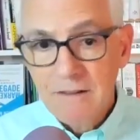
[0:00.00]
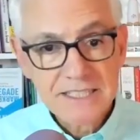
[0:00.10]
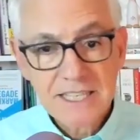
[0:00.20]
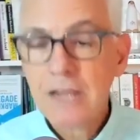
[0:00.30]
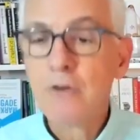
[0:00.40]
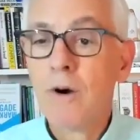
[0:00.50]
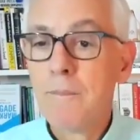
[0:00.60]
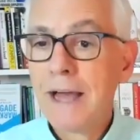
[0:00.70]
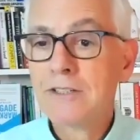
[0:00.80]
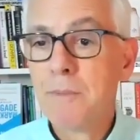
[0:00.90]
let's say you are
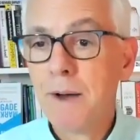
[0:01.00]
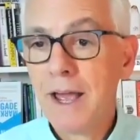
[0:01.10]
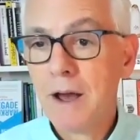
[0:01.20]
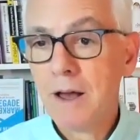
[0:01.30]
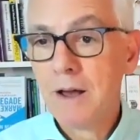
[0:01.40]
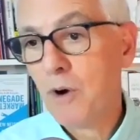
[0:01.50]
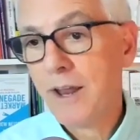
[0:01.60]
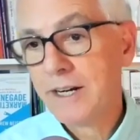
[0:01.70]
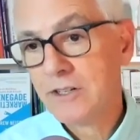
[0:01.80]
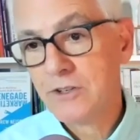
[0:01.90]
about to buy a
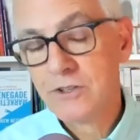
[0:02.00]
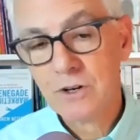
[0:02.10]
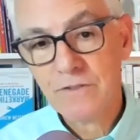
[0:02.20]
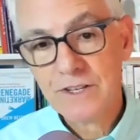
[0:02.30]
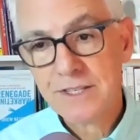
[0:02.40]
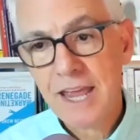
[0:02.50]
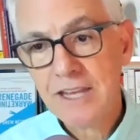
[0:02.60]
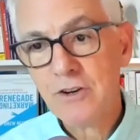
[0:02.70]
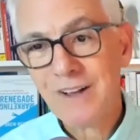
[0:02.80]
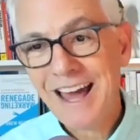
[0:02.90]
product or service
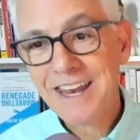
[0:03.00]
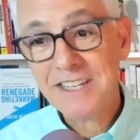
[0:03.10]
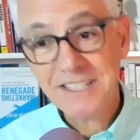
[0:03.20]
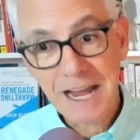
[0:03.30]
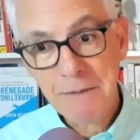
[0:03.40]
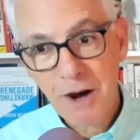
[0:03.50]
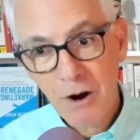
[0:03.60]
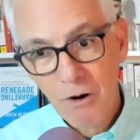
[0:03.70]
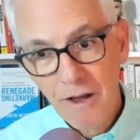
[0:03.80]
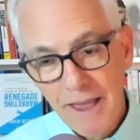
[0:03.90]
and you got a
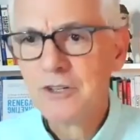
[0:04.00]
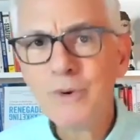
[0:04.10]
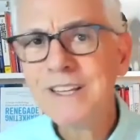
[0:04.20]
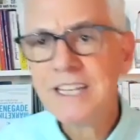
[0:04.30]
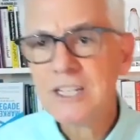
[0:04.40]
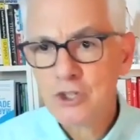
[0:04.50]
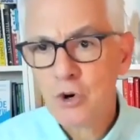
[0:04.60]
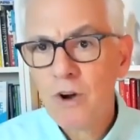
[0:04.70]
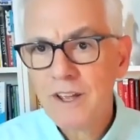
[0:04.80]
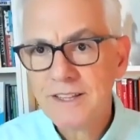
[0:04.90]
demo. You really
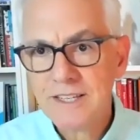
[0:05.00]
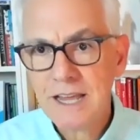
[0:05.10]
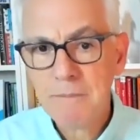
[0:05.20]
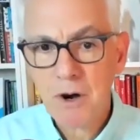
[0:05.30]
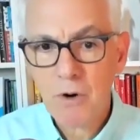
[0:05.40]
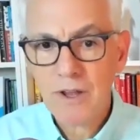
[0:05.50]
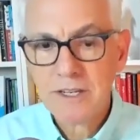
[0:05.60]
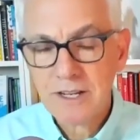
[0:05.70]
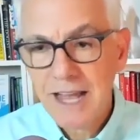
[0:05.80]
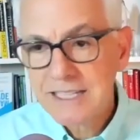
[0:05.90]
enjoyed the demo and
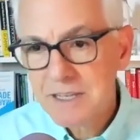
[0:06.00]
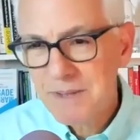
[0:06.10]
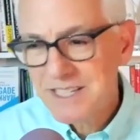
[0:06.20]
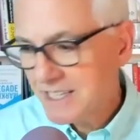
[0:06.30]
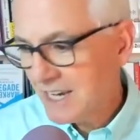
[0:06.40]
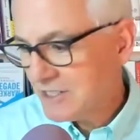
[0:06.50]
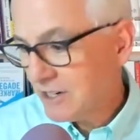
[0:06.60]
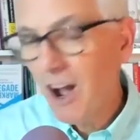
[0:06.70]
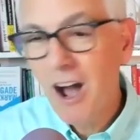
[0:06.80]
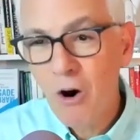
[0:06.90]
you got some insights. You
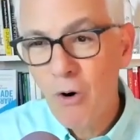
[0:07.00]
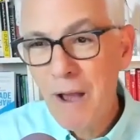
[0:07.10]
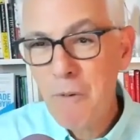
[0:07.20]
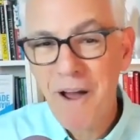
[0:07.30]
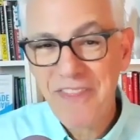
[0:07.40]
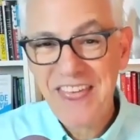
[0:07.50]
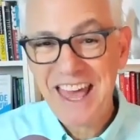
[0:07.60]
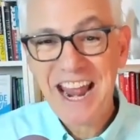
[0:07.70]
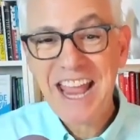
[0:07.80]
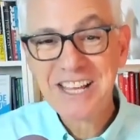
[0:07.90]
go, oh, I want
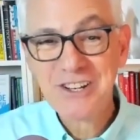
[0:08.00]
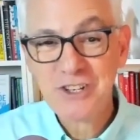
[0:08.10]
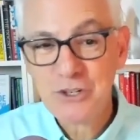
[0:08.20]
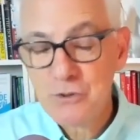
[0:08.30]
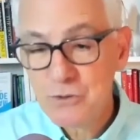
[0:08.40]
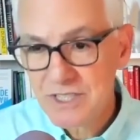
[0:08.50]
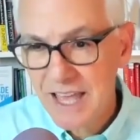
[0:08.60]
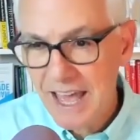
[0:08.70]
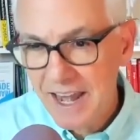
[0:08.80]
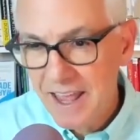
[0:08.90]
that. I could use
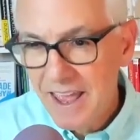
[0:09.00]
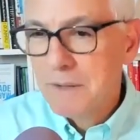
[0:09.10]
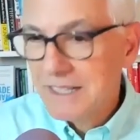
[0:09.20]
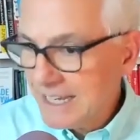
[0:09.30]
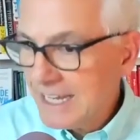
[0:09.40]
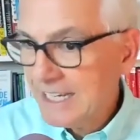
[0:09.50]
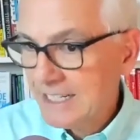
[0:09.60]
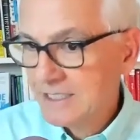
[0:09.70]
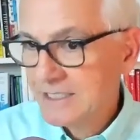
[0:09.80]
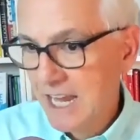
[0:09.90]
that.
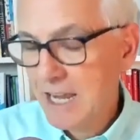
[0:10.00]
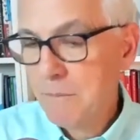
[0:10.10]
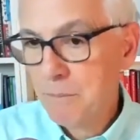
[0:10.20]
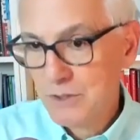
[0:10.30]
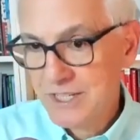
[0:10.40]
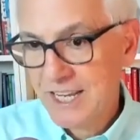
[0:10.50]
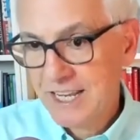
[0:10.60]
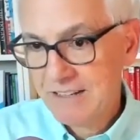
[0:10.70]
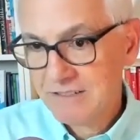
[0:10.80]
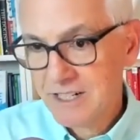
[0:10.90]
Millennials in
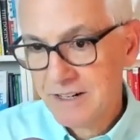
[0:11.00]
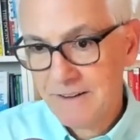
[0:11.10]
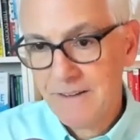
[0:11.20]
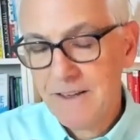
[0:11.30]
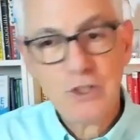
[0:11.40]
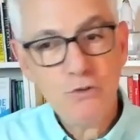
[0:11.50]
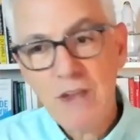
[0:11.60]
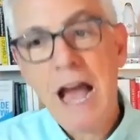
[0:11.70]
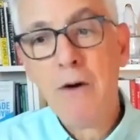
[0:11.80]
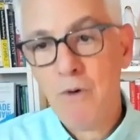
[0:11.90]
particular do
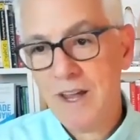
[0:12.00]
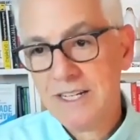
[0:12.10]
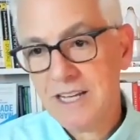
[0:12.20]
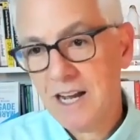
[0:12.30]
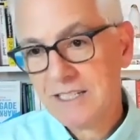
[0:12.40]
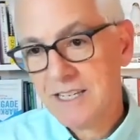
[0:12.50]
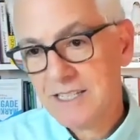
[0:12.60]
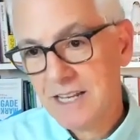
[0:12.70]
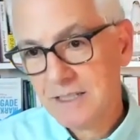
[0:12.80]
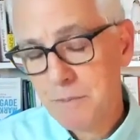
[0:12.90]
not want to talk to
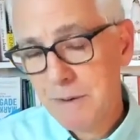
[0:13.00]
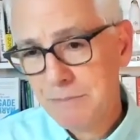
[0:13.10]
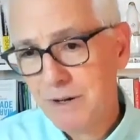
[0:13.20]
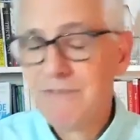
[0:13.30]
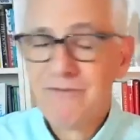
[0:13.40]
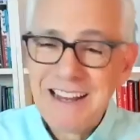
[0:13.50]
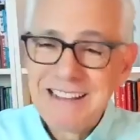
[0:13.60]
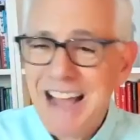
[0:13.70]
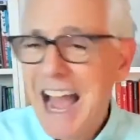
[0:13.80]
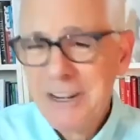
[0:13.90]
salespeople. And
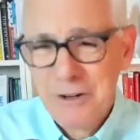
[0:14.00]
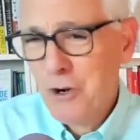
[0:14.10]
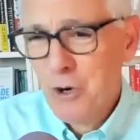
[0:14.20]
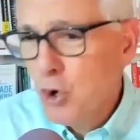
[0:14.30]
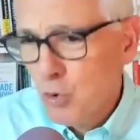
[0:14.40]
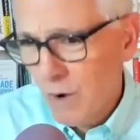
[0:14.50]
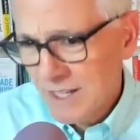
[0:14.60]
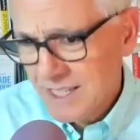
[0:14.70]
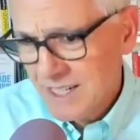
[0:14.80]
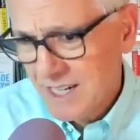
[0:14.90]
frankly, I don't know who
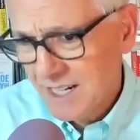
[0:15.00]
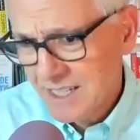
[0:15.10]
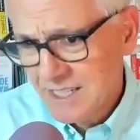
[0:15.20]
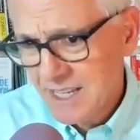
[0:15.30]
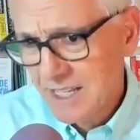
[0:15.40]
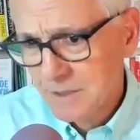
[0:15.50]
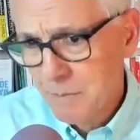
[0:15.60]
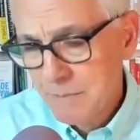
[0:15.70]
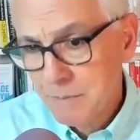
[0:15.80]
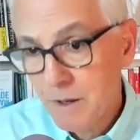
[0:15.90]
wants to talk to
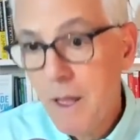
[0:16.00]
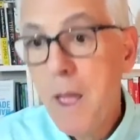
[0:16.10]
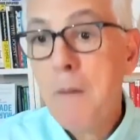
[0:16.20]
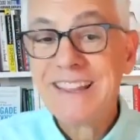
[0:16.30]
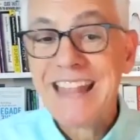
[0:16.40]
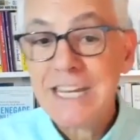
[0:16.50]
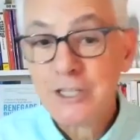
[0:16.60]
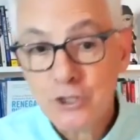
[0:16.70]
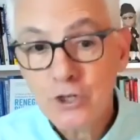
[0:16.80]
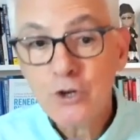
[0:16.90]
salespeople, but they
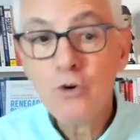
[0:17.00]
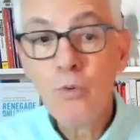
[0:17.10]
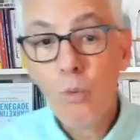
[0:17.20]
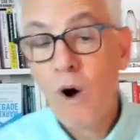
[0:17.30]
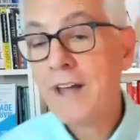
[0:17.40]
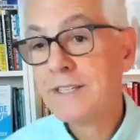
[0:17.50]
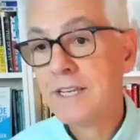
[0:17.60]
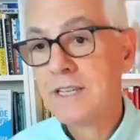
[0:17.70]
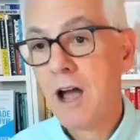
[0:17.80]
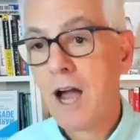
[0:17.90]
do want
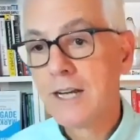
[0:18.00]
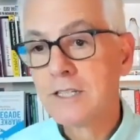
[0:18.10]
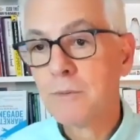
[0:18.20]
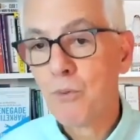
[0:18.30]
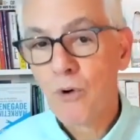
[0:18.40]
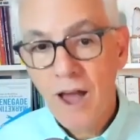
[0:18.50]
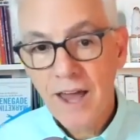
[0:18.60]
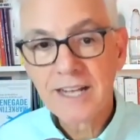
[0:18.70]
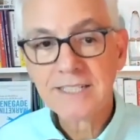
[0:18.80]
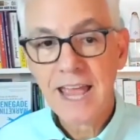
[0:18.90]
to talk to
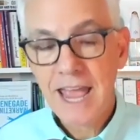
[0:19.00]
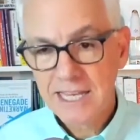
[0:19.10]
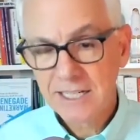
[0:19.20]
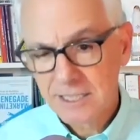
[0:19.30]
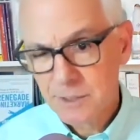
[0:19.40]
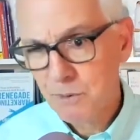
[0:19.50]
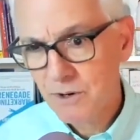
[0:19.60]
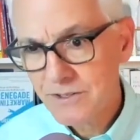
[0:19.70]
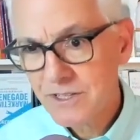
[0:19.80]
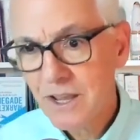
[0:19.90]
product
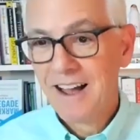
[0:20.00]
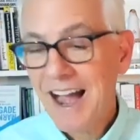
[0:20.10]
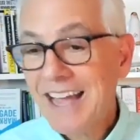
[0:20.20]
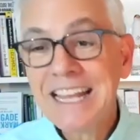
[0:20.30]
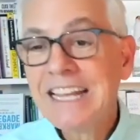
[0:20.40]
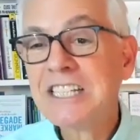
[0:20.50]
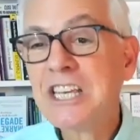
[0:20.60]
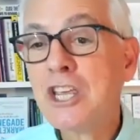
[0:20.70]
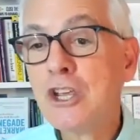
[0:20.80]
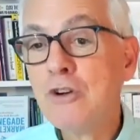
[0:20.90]
experts. I think it's
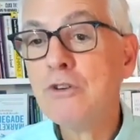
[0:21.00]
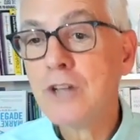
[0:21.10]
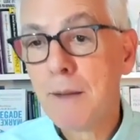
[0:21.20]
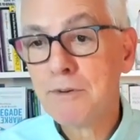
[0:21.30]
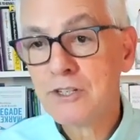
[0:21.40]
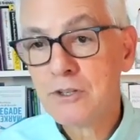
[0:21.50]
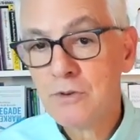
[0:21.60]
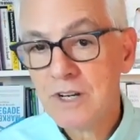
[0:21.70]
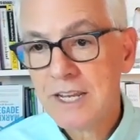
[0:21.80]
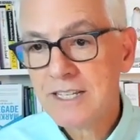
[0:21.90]
a huge
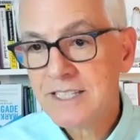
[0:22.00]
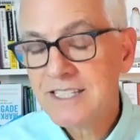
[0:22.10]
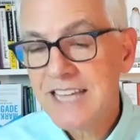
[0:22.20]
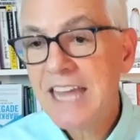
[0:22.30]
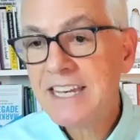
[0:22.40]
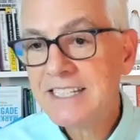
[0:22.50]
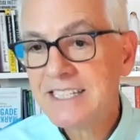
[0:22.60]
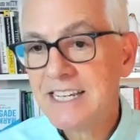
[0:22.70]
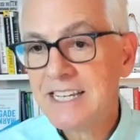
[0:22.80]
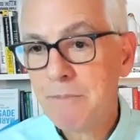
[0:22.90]
opportunity because the
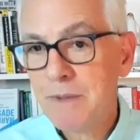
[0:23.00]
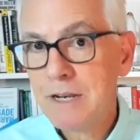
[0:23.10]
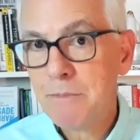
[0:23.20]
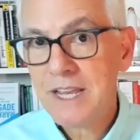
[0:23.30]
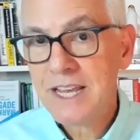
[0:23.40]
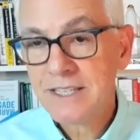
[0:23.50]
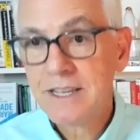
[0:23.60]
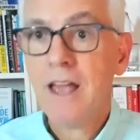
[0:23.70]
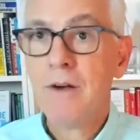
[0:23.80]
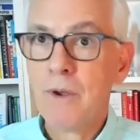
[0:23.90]
tendency in B two B
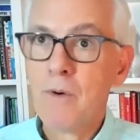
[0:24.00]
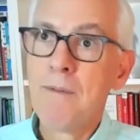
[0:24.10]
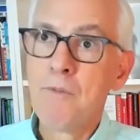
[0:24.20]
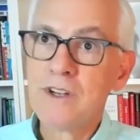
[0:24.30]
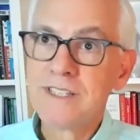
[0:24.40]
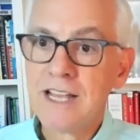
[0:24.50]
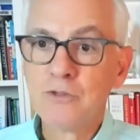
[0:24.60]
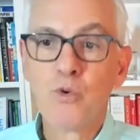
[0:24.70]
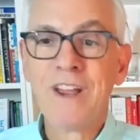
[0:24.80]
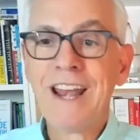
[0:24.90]
is we want more
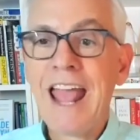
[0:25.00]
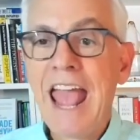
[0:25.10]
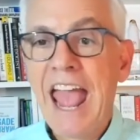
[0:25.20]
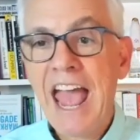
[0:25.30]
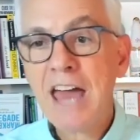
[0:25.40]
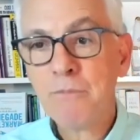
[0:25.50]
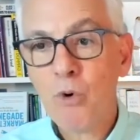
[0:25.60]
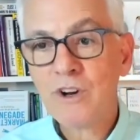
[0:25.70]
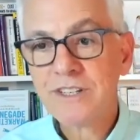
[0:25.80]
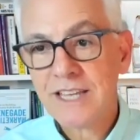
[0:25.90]
sales. We're going to add
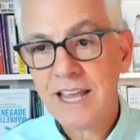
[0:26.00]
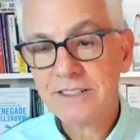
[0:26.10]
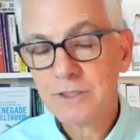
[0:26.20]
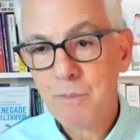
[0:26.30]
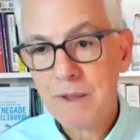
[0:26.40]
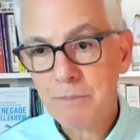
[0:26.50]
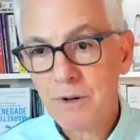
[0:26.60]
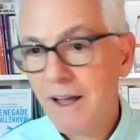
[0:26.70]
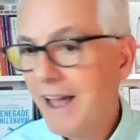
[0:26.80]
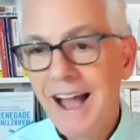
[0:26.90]
more salespeople.